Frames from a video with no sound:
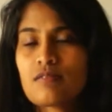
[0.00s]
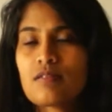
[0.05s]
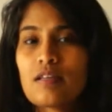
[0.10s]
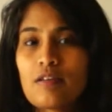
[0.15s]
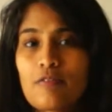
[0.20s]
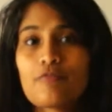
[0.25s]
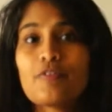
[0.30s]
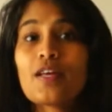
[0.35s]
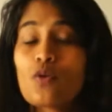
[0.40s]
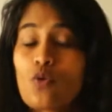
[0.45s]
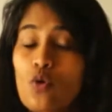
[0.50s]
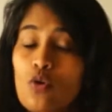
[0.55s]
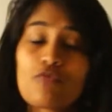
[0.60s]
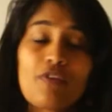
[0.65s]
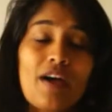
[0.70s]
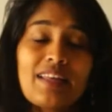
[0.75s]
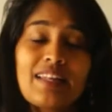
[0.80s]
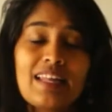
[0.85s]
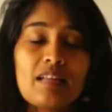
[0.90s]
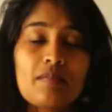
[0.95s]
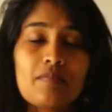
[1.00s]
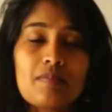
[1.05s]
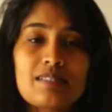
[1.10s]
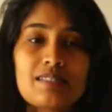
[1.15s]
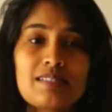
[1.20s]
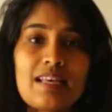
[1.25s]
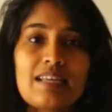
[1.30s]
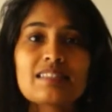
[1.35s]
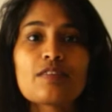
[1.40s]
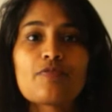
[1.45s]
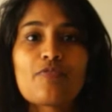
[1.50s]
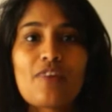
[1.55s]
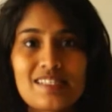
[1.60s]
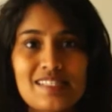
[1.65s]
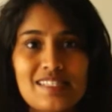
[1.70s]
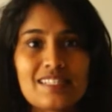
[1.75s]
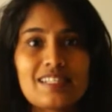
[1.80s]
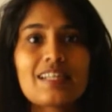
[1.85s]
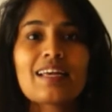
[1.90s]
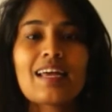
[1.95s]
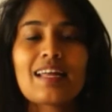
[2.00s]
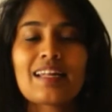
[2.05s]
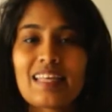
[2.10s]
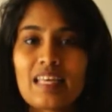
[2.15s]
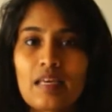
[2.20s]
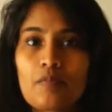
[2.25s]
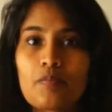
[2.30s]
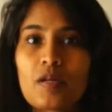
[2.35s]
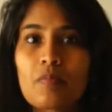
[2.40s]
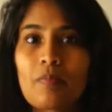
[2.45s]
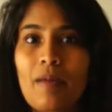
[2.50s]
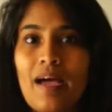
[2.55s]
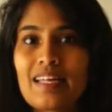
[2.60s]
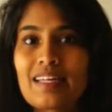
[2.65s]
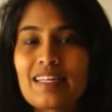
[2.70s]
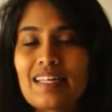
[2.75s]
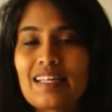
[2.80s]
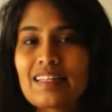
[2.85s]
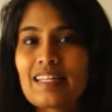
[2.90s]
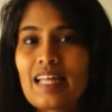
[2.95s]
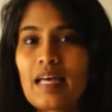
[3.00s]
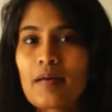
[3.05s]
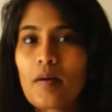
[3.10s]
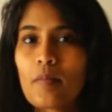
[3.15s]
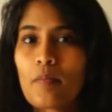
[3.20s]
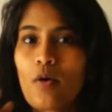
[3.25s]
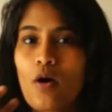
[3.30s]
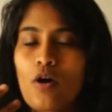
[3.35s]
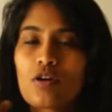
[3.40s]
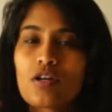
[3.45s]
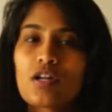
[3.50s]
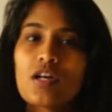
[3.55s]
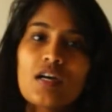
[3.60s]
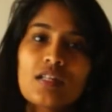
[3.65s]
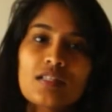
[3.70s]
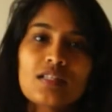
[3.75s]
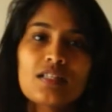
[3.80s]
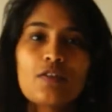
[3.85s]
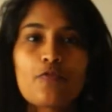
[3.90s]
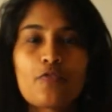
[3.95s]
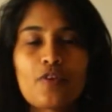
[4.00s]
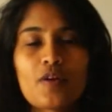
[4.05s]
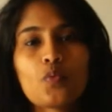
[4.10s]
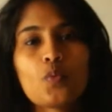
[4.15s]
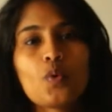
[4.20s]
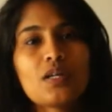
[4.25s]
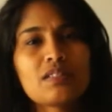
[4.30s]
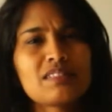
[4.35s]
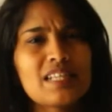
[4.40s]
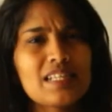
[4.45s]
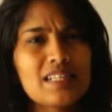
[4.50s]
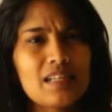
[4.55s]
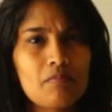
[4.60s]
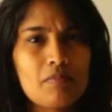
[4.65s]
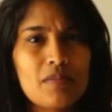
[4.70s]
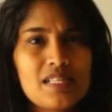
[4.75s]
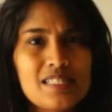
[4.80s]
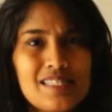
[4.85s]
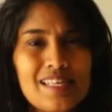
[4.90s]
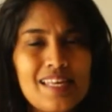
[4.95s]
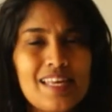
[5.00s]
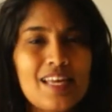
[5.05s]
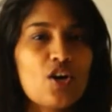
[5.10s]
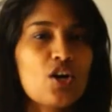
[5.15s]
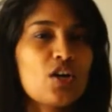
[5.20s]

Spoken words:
if they don't find any mistakes, the facilitator can keep reminding them about the different words that are missing,